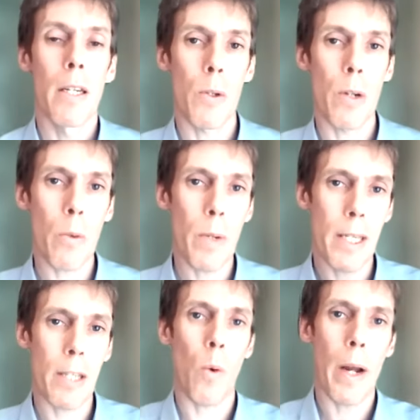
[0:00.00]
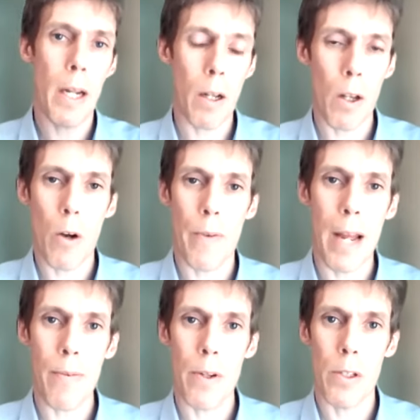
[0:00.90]
So in other words, there's quite a lot of
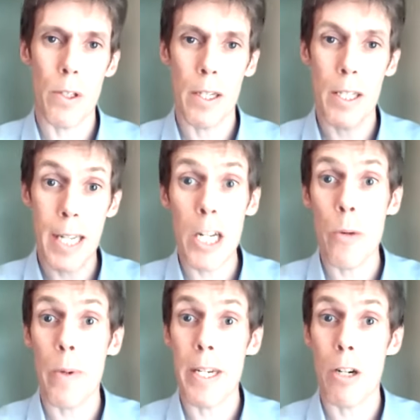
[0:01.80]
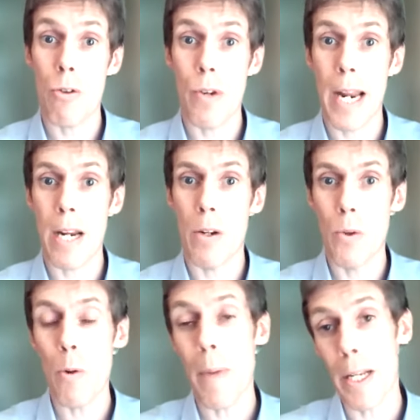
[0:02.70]
effort to continually create
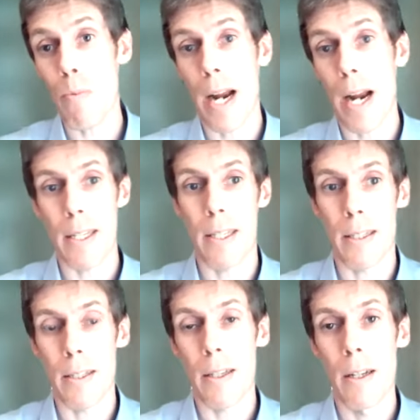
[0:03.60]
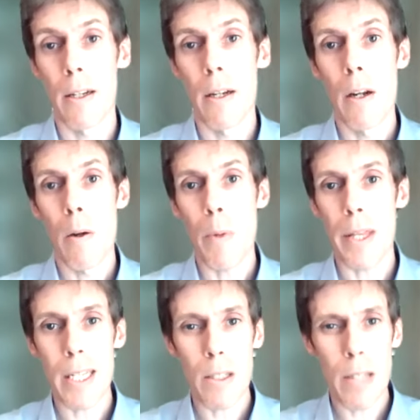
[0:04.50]
new best practices,
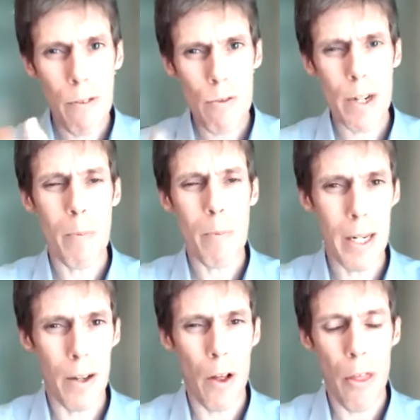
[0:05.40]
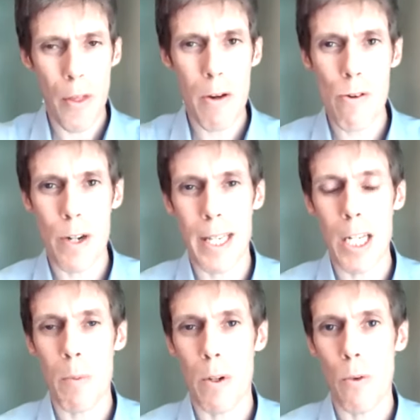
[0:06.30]
but there's never really been a thorough
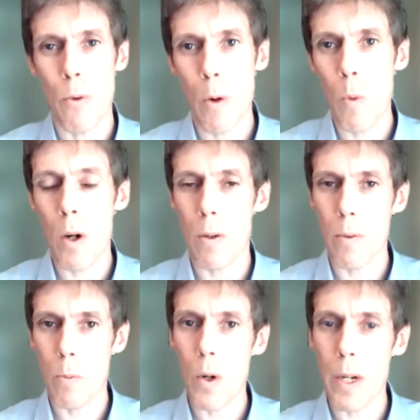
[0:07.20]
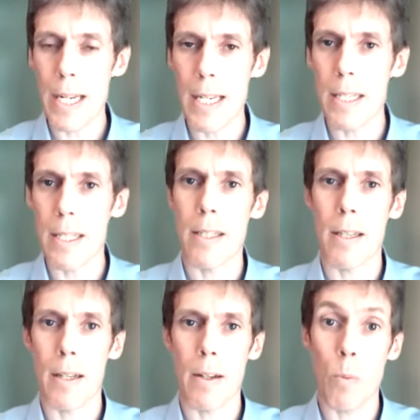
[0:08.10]
assessment of, well, what
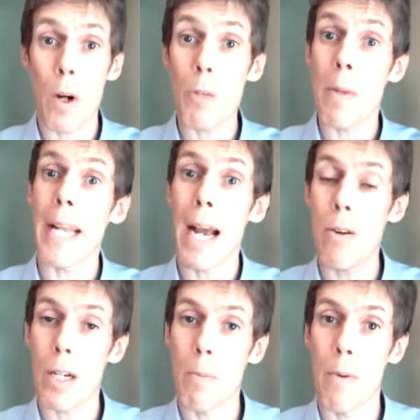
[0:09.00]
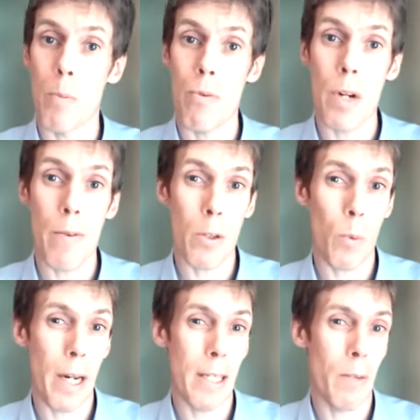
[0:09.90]
has been the outcome of the previous
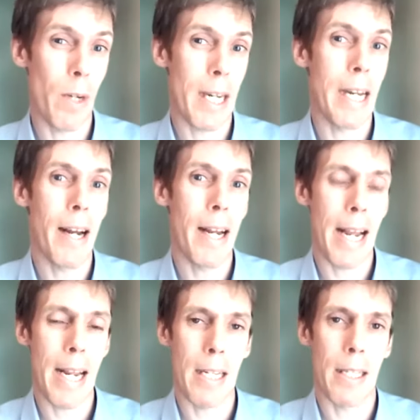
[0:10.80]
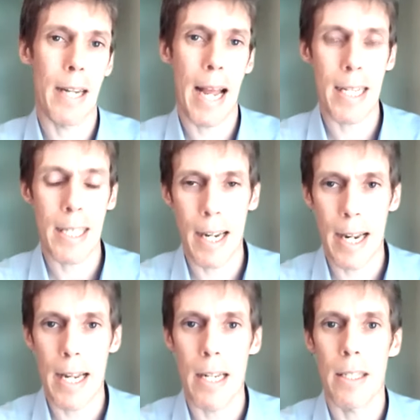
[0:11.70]
ways in which EIAs and
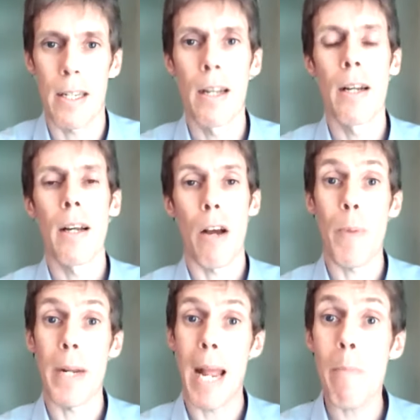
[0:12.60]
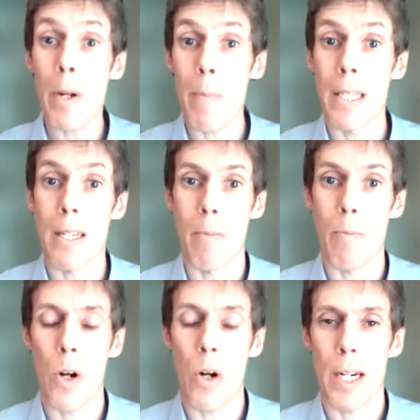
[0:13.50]
SIAs have been implemented in
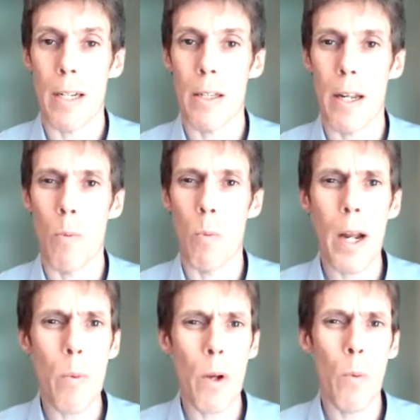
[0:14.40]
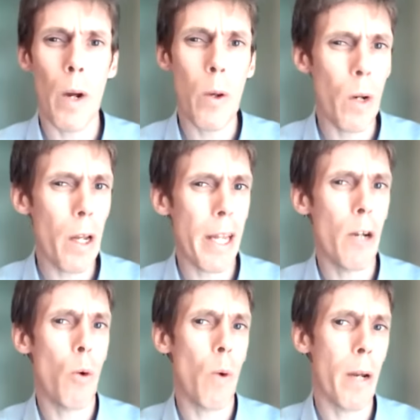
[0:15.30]
projects? Like, why were they
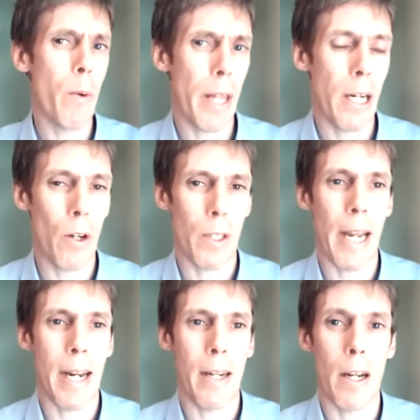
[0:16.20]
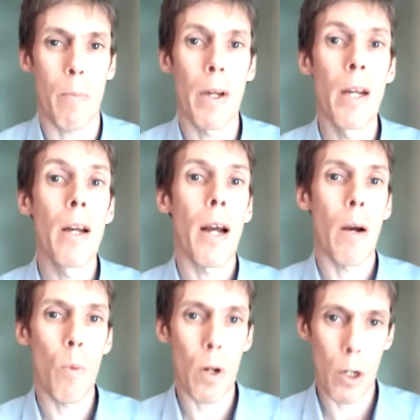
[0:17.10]
or why were they not taken up?
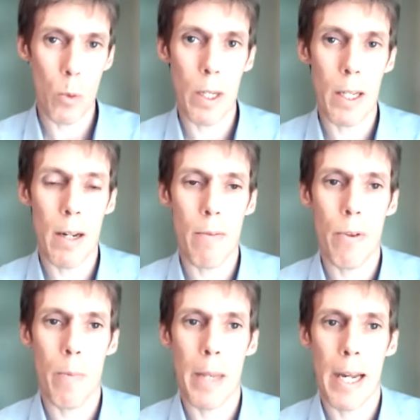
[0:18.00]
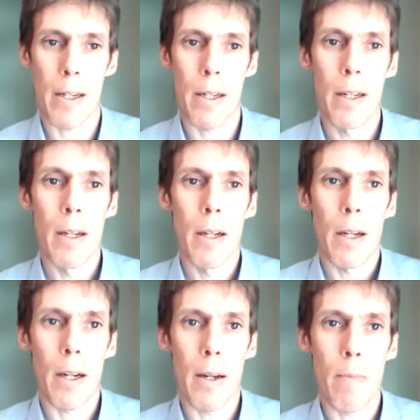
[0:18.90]
And what could we learn from
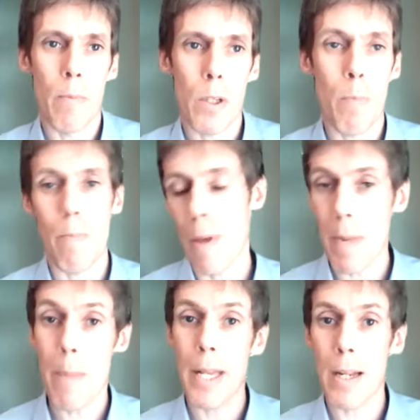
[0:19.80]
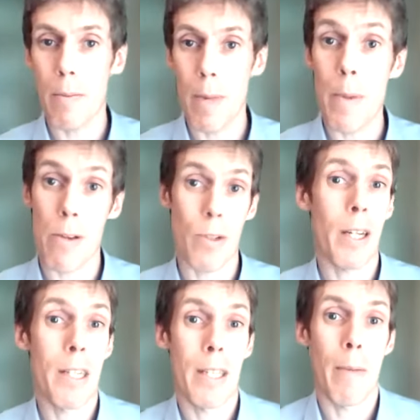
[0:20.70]
that? So I mean, maybe there are
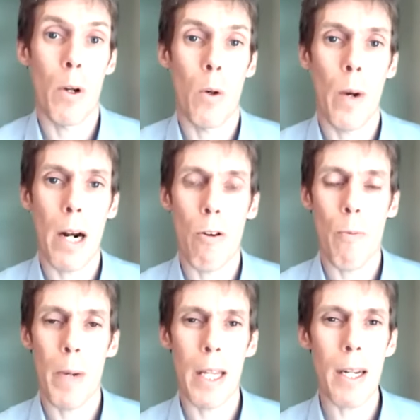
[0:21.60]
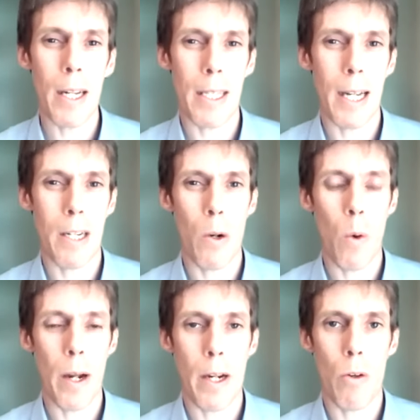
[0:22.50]
studies I'm not aware of, but I think it's actually
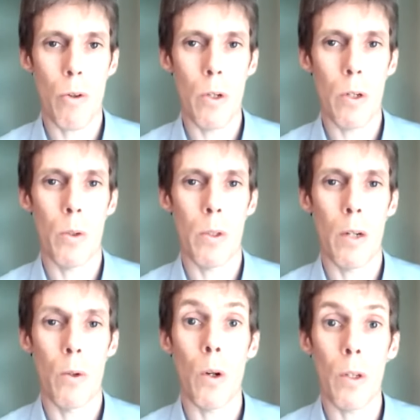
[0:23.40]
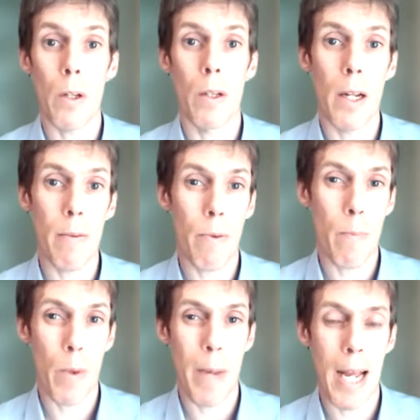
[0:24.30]
quite crucial to also learn
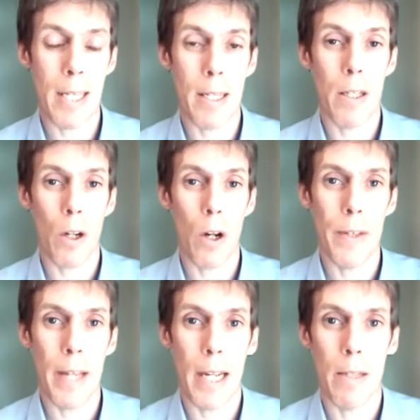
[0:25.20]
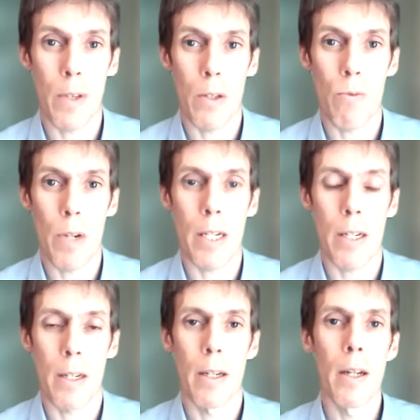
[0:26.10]
from the past in the context of this
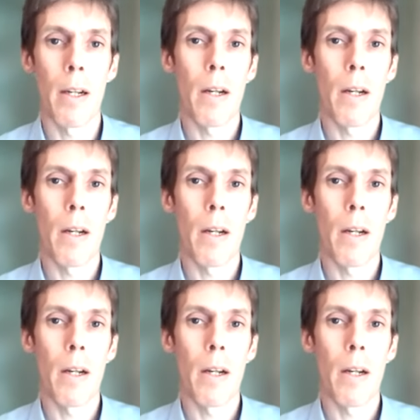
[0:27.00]
region,